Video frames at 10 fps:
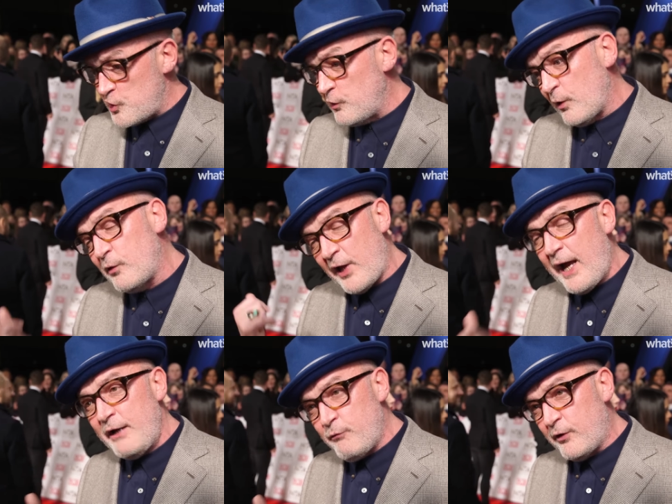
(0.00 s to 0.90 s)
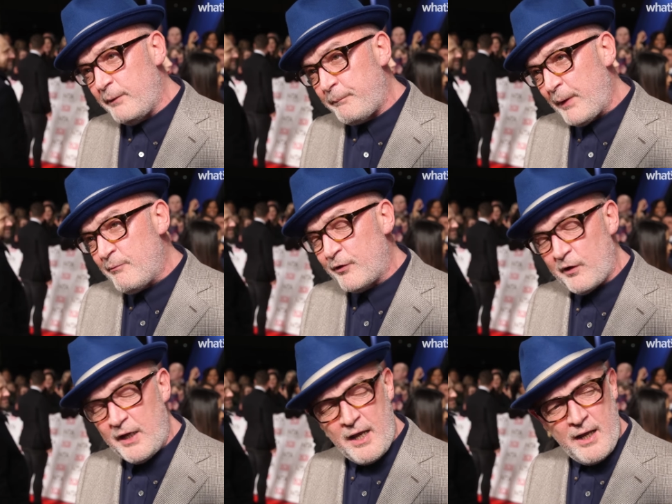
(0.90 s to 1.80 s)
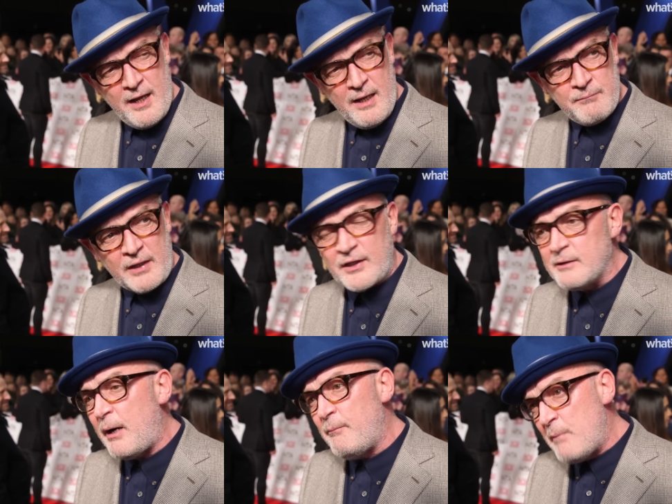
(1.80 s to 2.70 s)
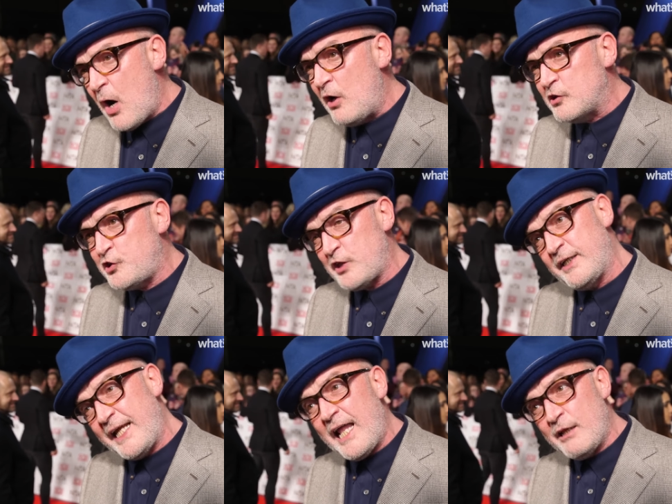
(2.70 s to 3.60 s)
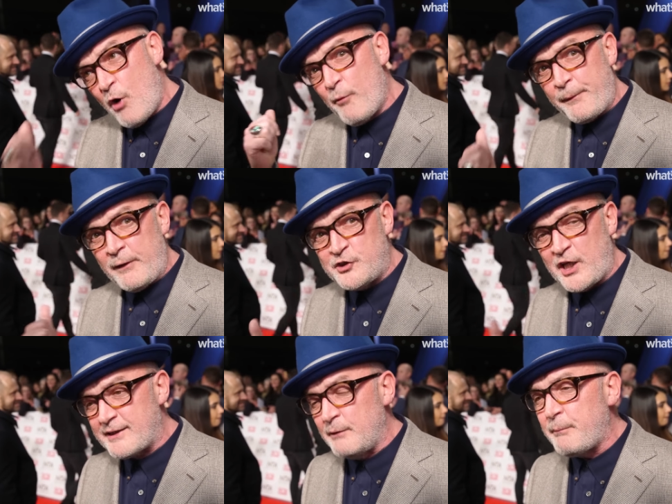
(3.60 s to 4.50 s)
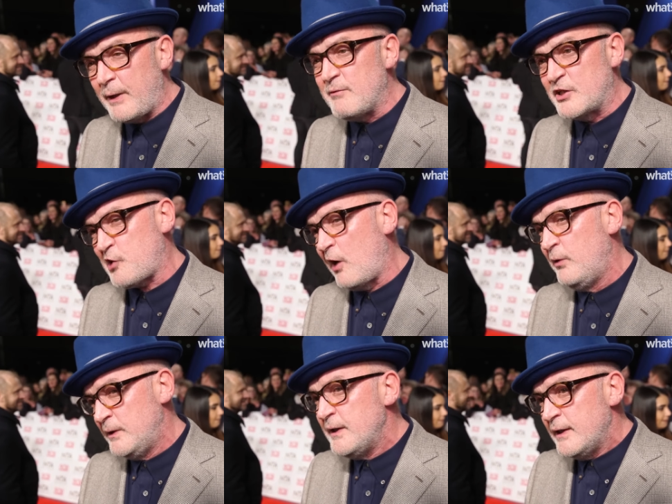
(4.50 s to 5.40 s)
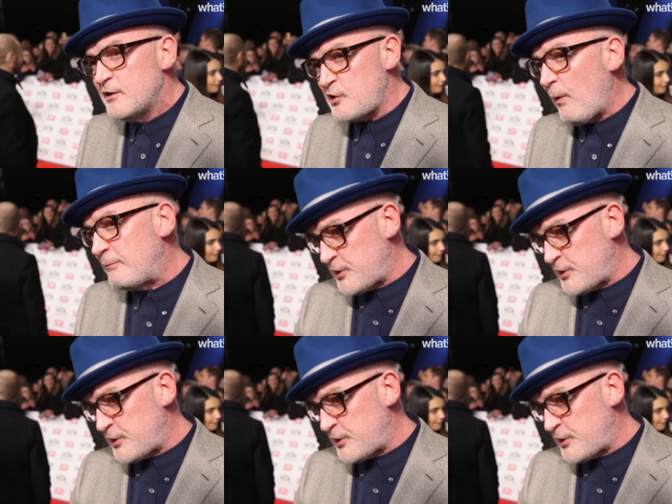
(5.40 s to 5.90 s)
studio that I run in Plymouth. Um, I think about March in the Alamo project in Plymouth. So, so I'm